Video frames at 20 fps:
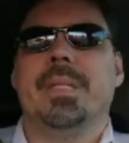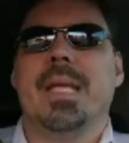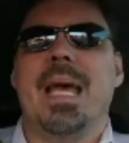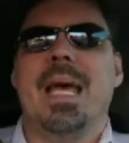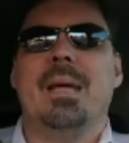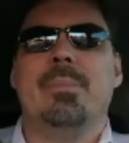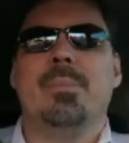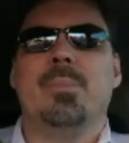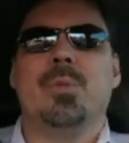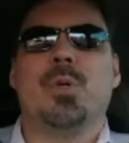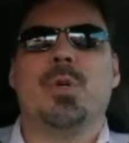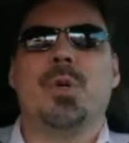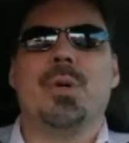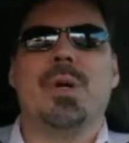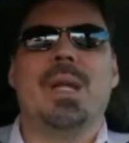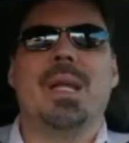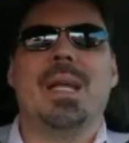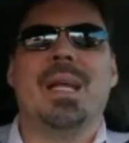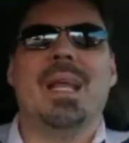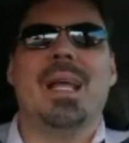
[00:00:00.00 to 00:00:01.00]
That
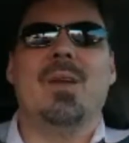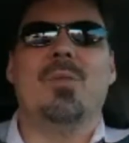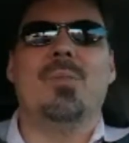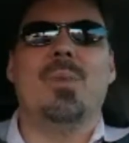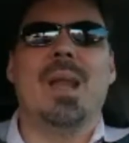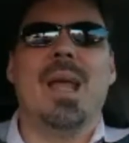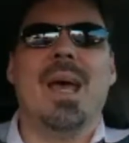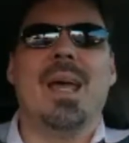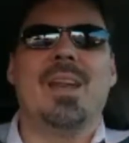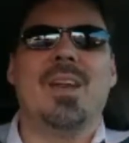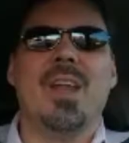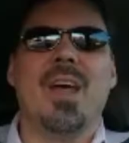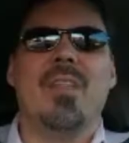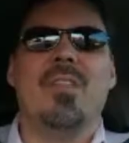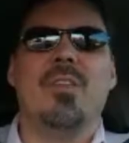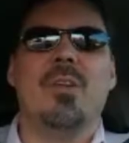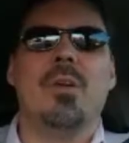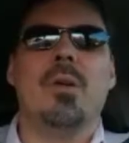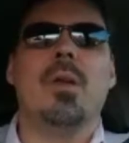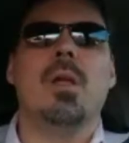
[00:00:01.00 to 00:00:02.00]
created
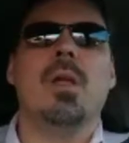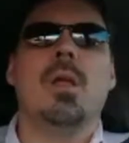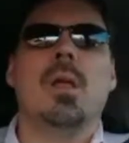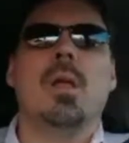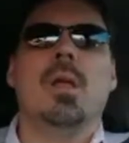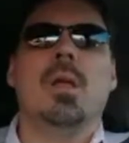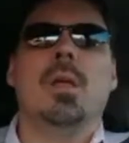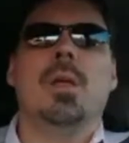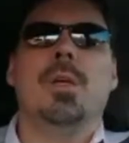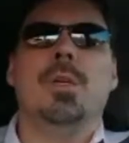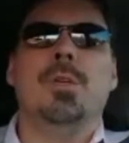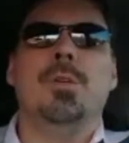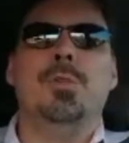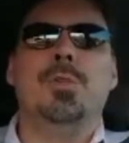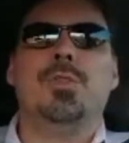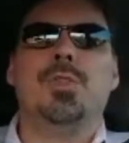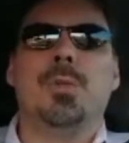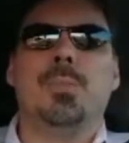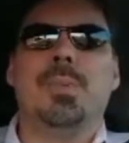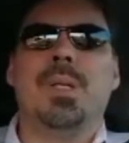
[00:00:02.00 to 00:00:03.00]
another
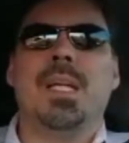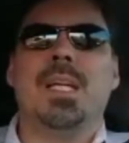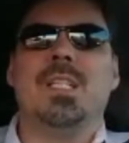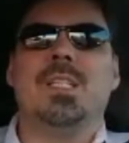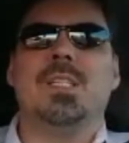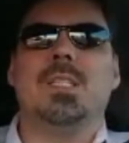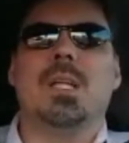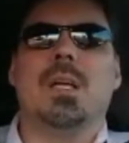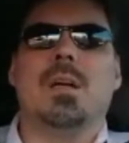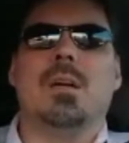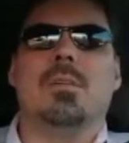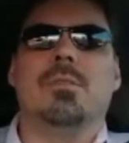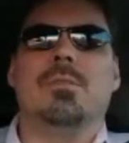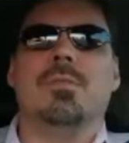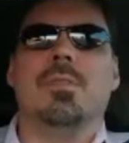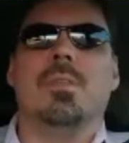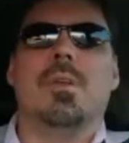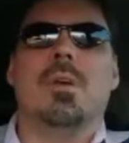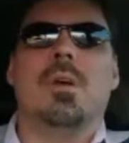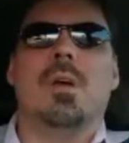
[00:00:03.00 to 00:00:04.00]
usurpation
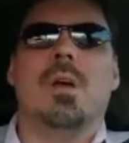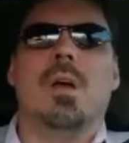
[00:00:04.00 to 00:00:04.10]
of